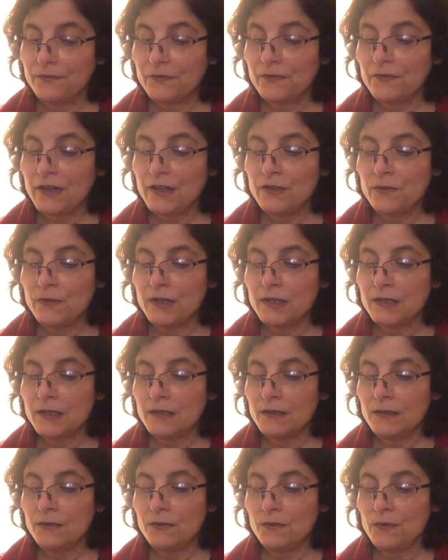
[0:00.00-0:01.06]
Right? You
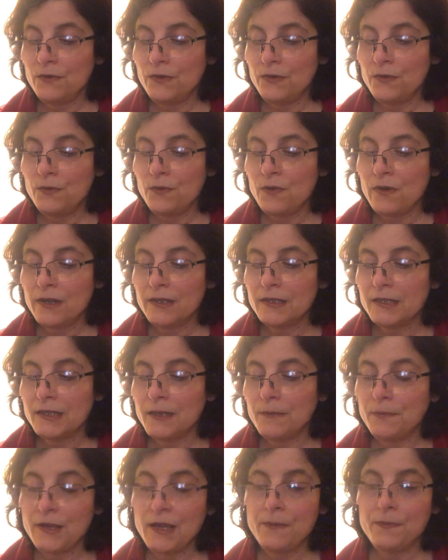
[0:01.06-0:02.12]
want to see
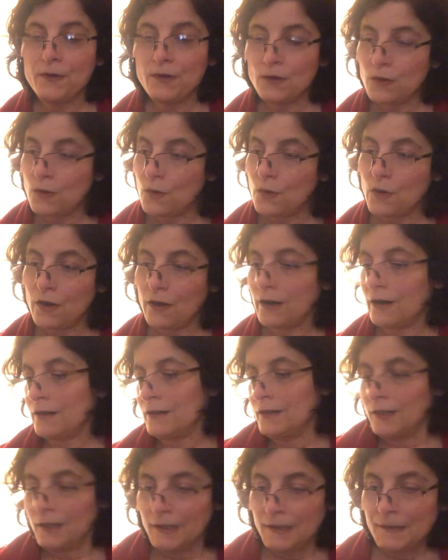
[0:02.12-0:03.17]
people who are
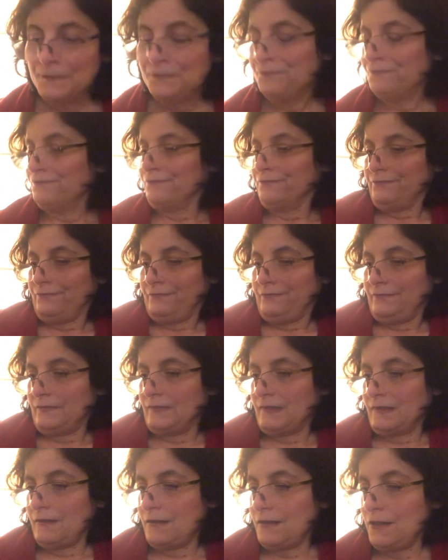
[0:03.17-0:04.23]

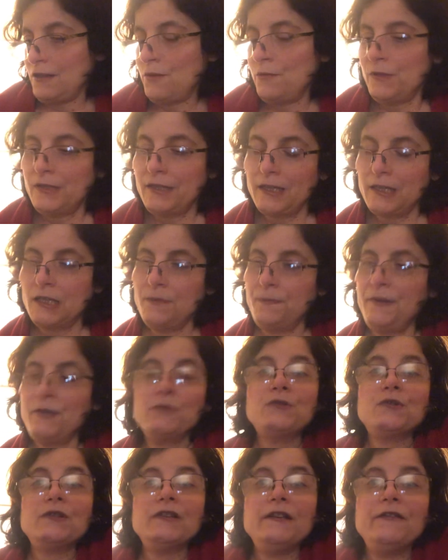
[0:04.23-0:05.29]
almost like
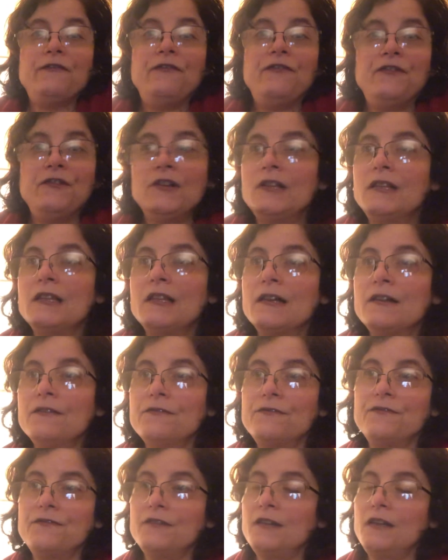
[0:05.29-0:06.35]
spiritually full
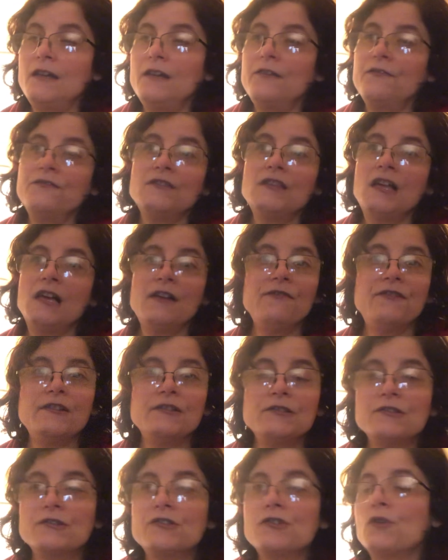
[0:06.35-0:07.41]
of love
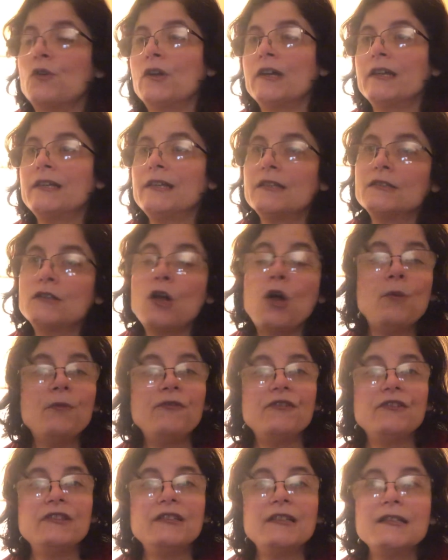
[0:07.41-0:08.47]
and joy and
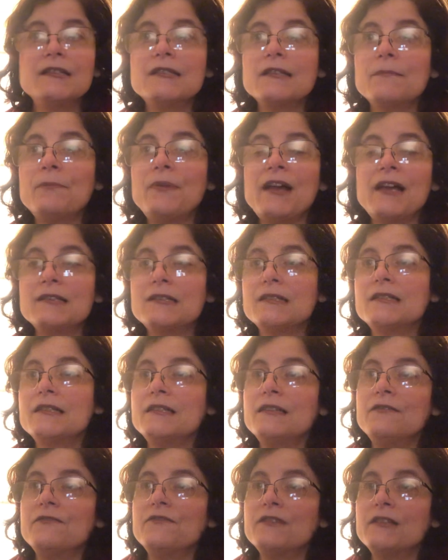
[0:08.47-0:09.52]
hopefulness and
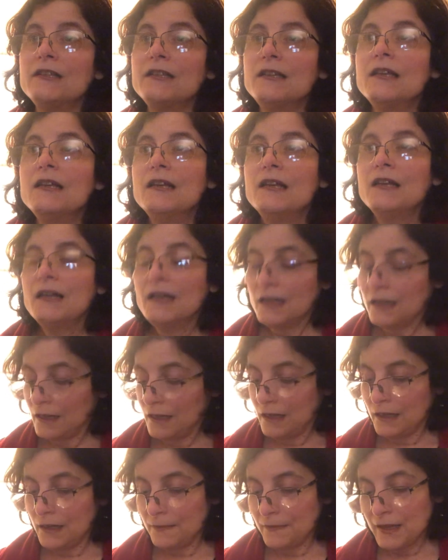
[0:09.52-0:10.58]
positivity,
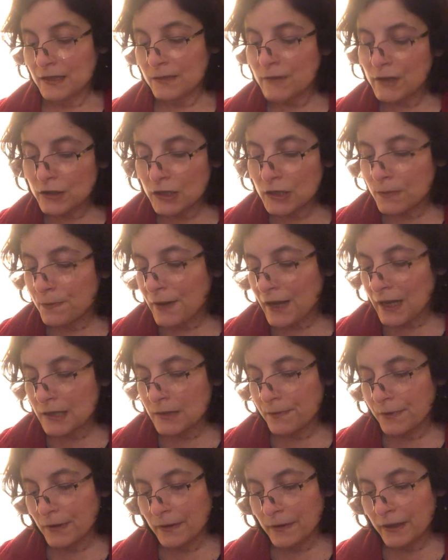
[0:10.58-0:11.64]
as much as
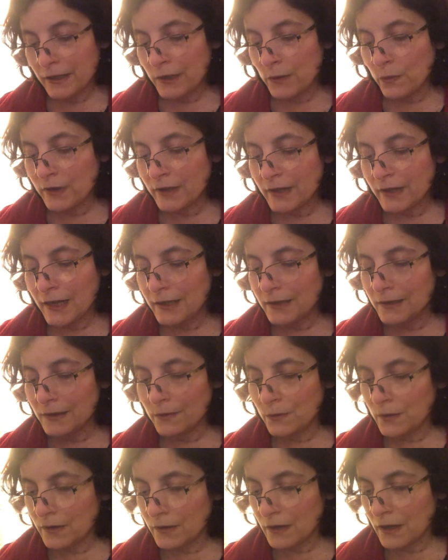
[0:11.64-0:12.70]
possible. You know,
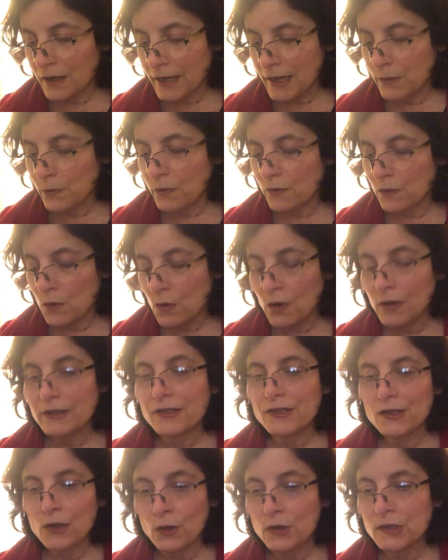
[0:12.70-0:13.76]
we're all
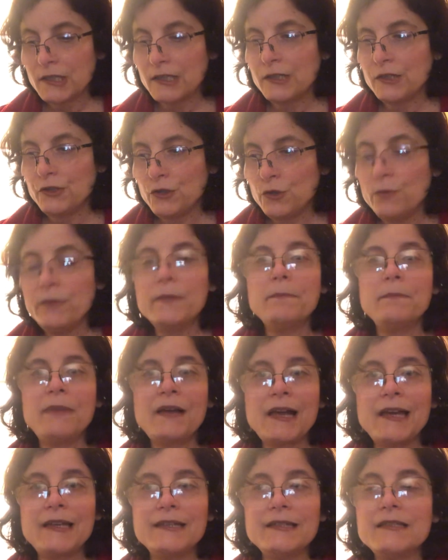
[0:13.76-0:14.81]
souls in human
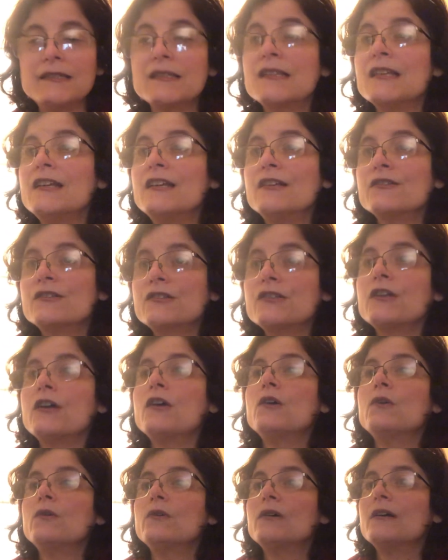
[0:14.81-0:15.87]
bodies,
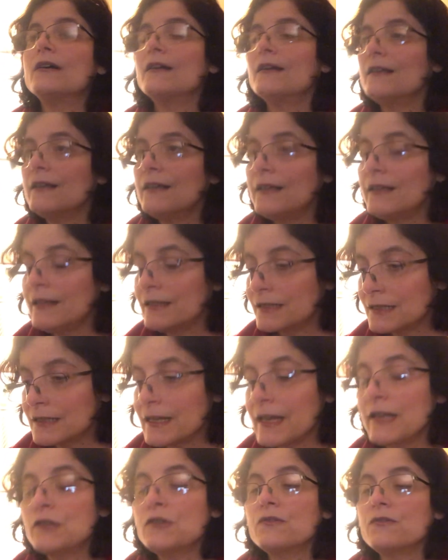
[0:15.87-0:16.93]
so it's
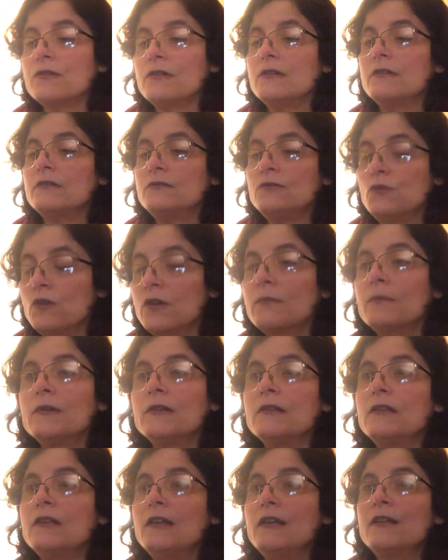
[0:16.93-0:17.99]

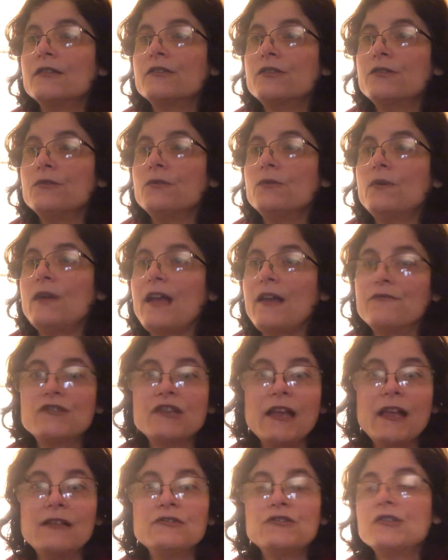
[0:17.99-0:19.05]
normal to have
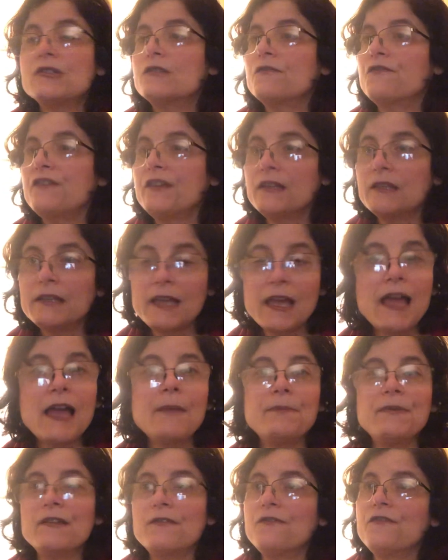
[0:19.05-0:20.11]
challenges, feeling
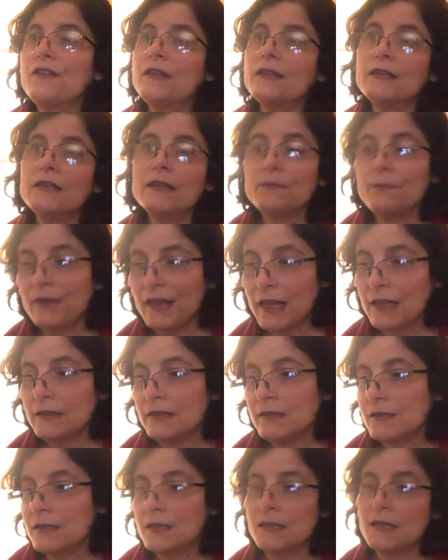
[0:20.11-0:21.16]
happy, feeling
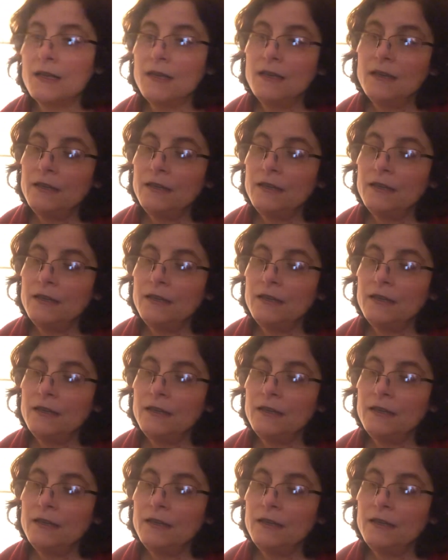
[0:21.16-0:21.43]
balanced.